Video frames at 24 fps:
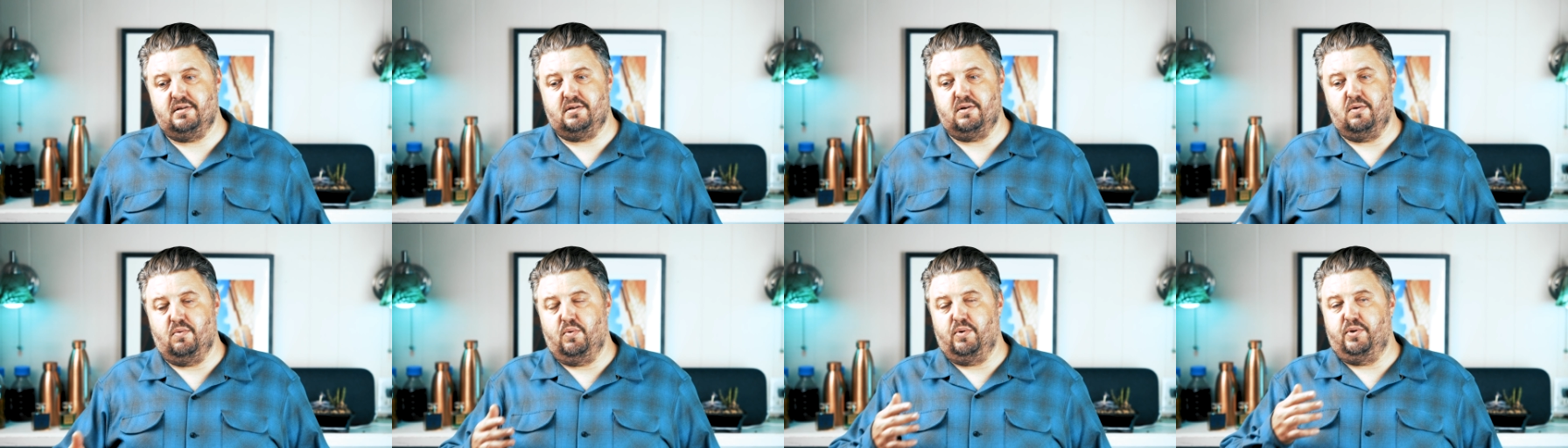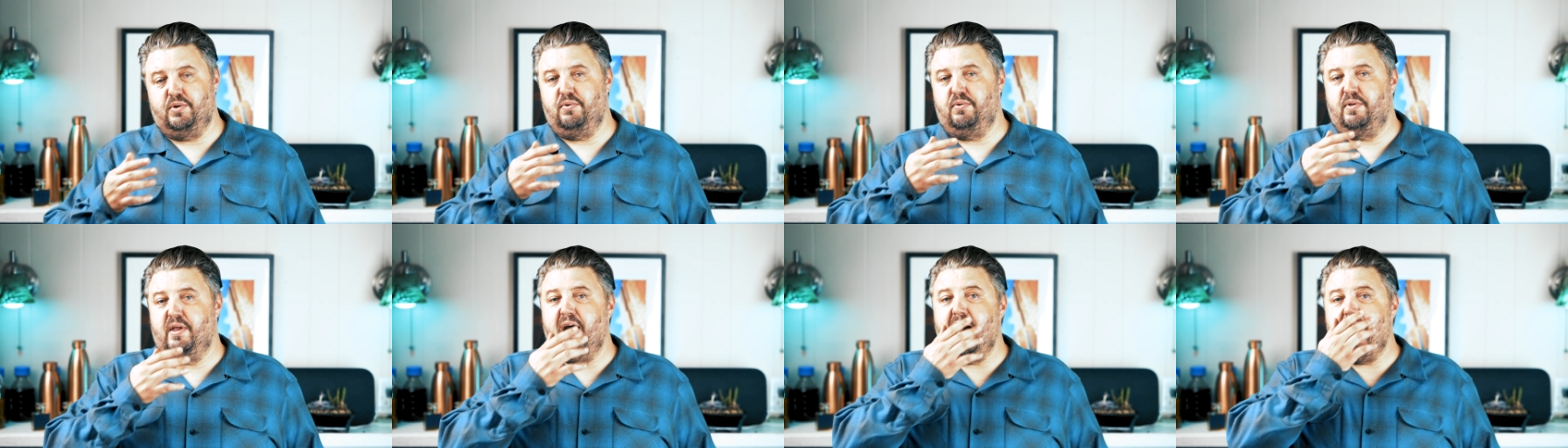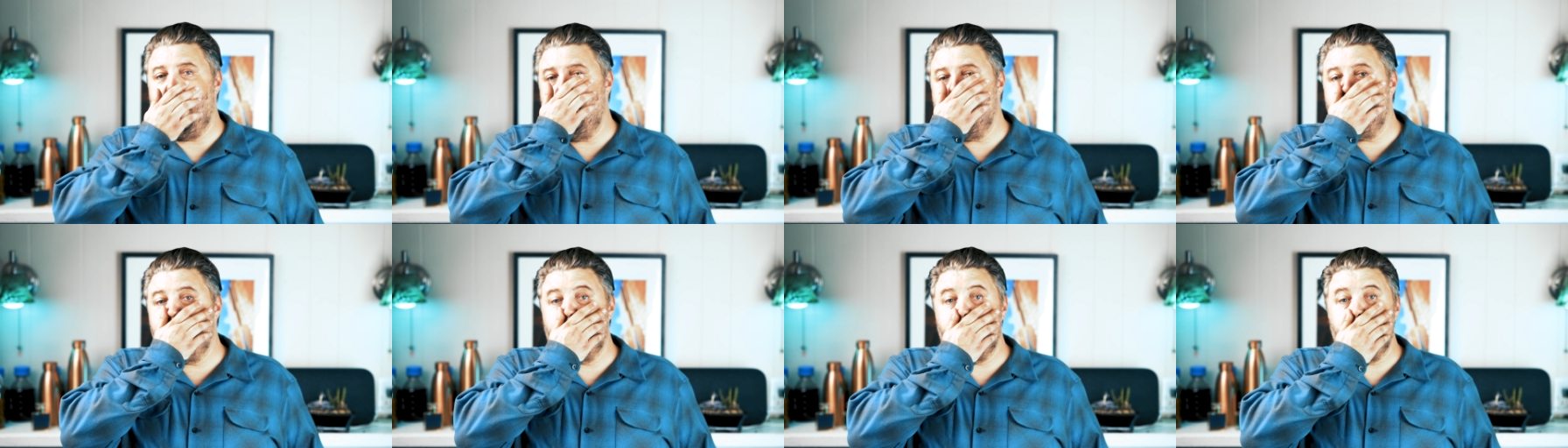So we'll do
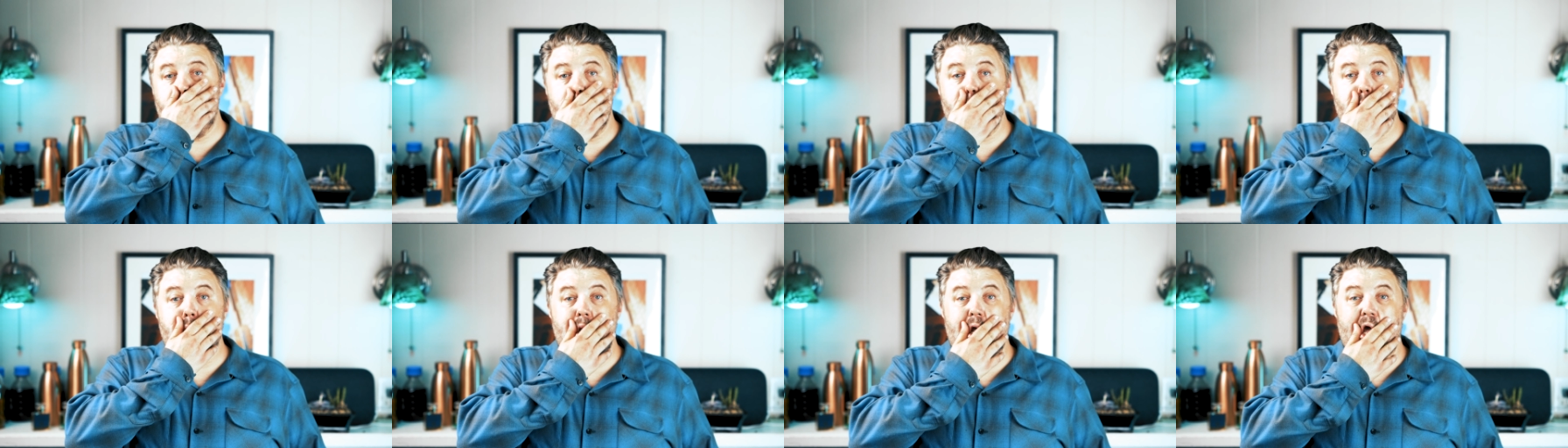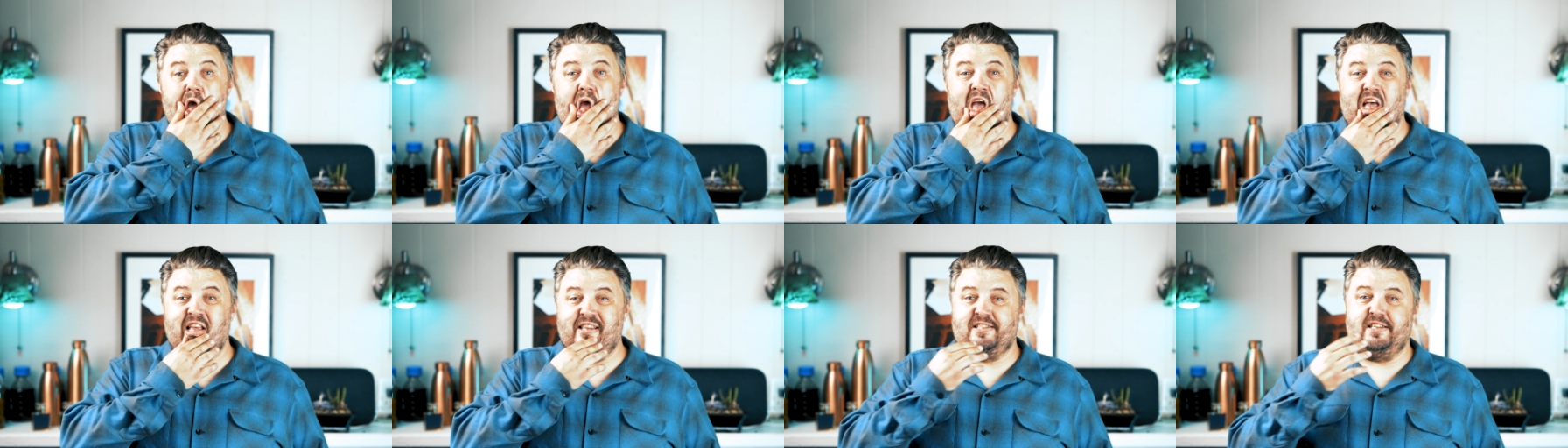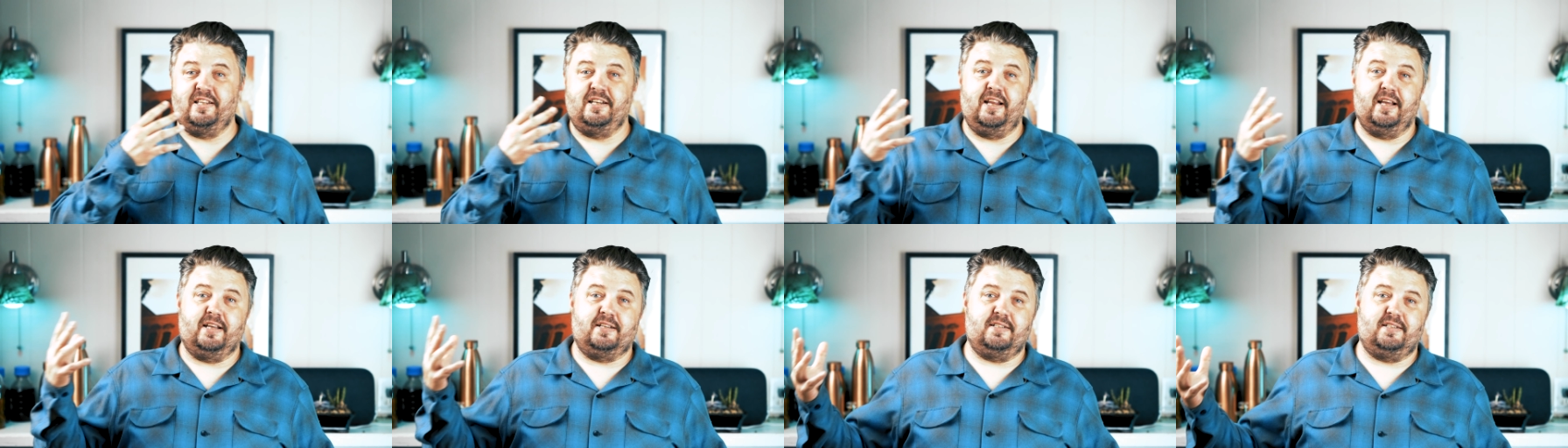that as
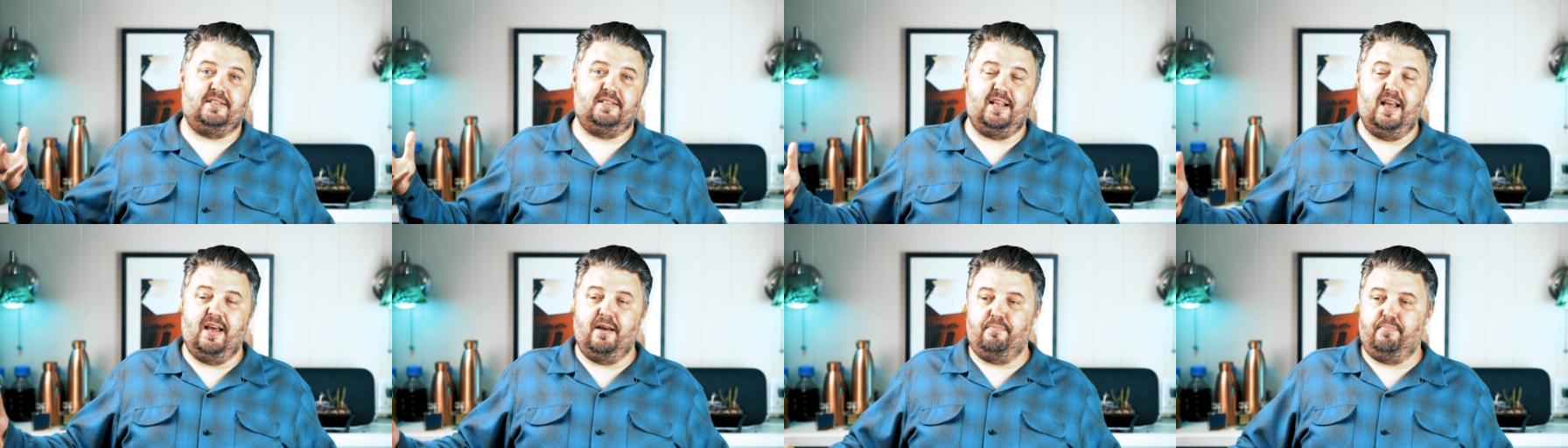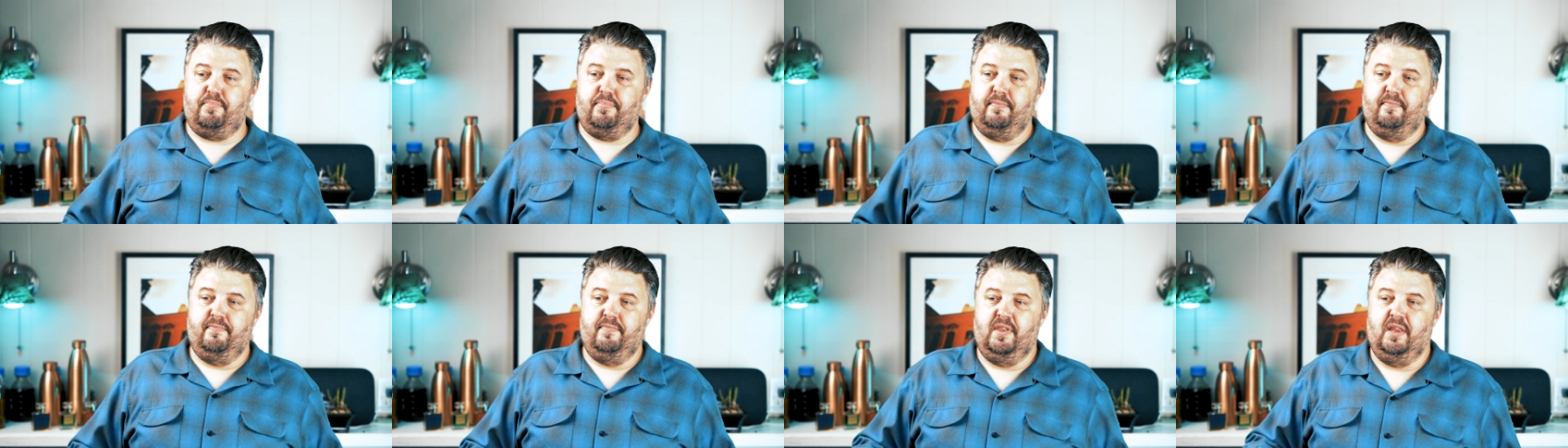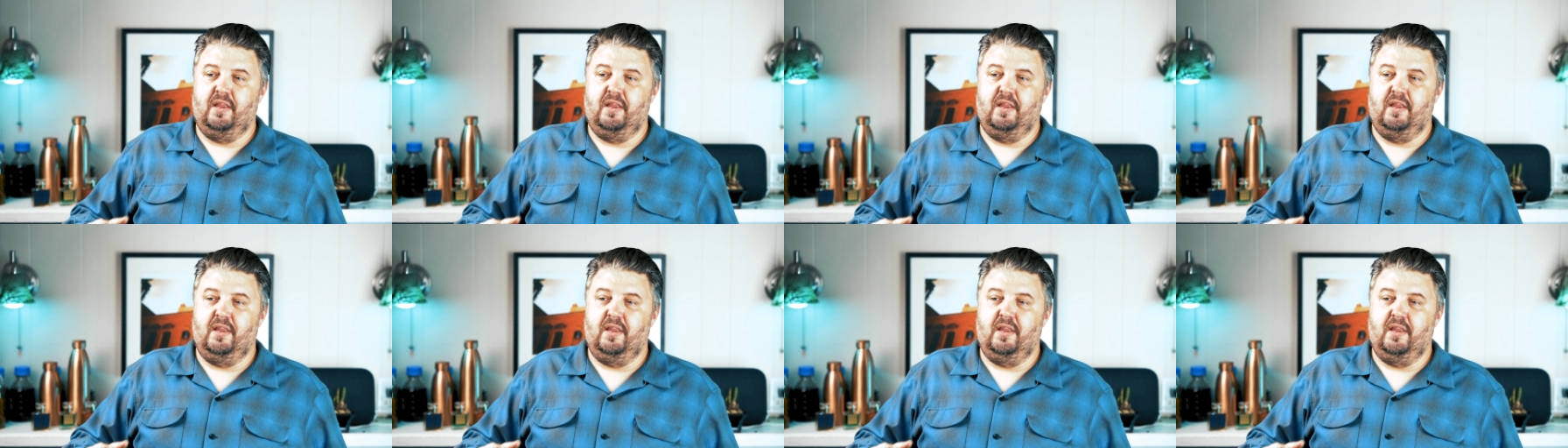the next step.